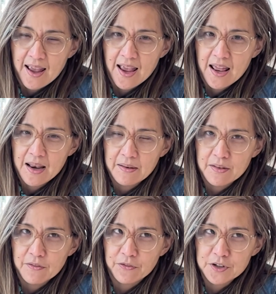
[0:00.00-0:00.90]
And
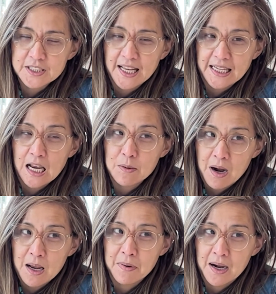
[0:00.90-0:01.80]
the first thing that came to
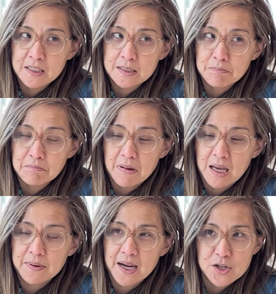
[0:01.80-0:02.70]
my mind is
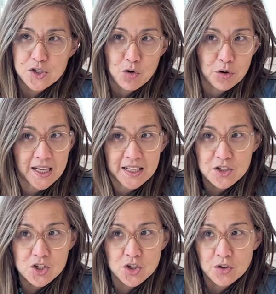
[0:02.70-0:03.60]
maybe I don't get
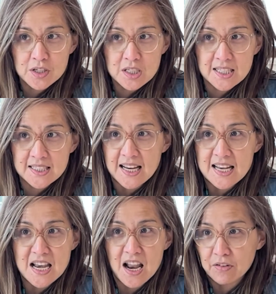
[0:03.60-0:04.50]
insurance because I
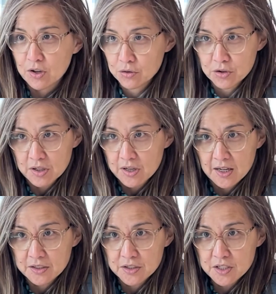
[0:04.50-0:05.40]
never go to the
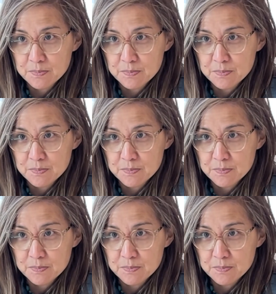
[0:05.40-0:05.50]
doctors,